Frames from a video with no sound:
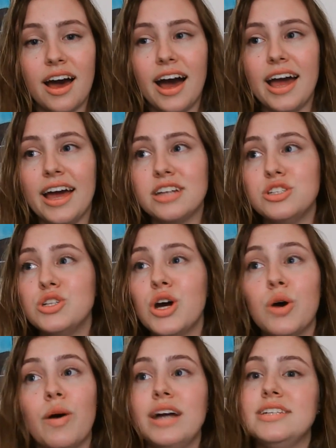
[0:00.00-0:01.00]
I had
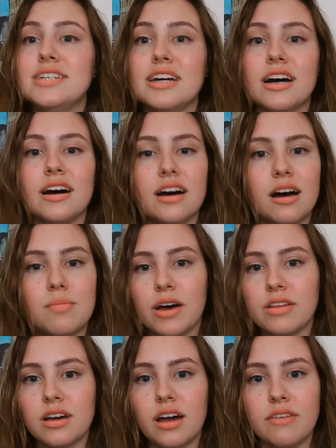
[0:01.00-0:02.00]
no idea
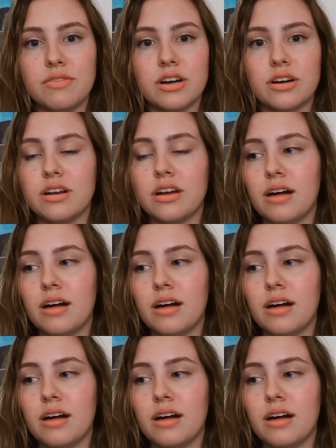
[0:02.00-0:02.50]
about the covered